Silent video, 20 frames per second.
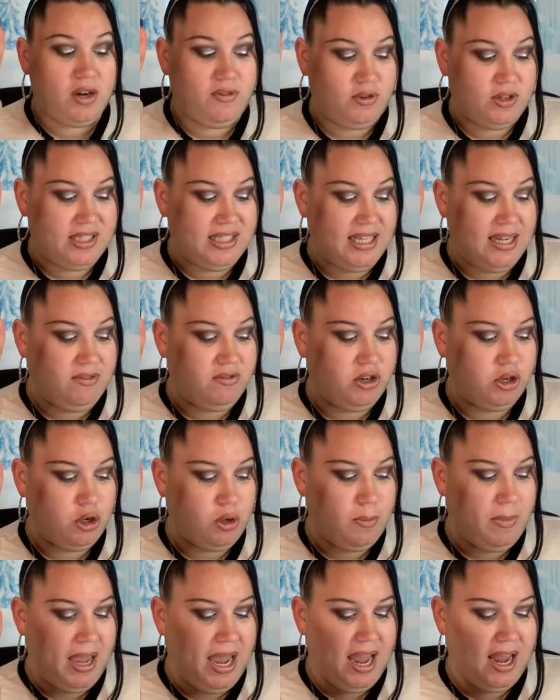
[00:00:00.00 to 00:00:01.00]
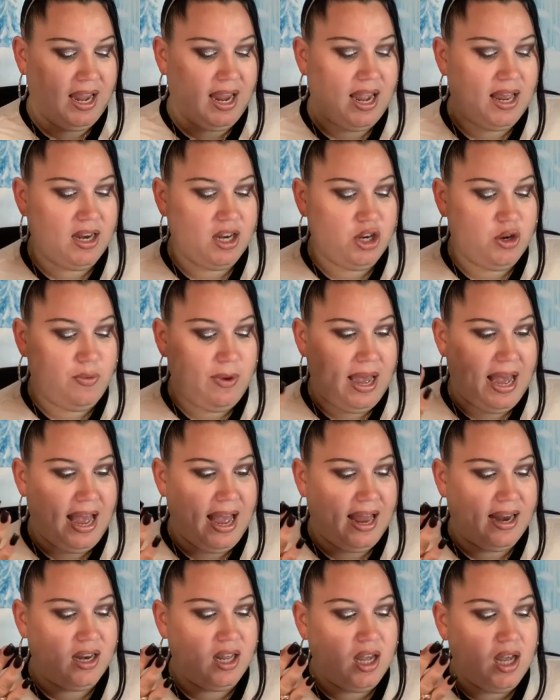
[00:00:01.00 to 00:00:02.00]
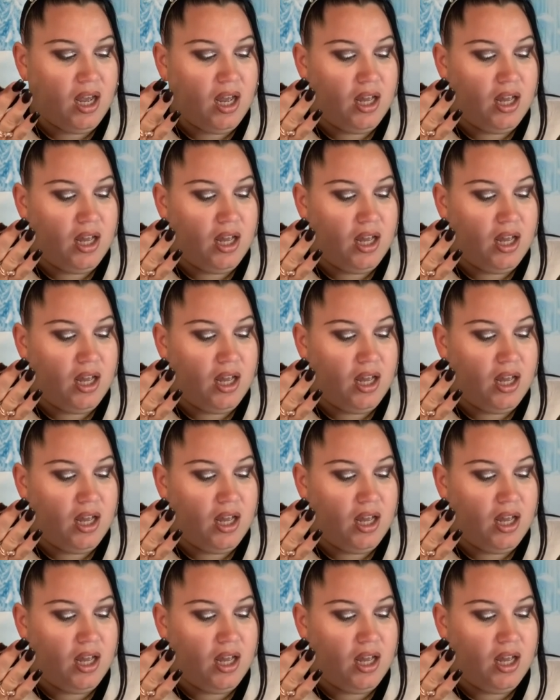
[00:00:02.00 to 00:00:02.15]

have received in your bag, and you had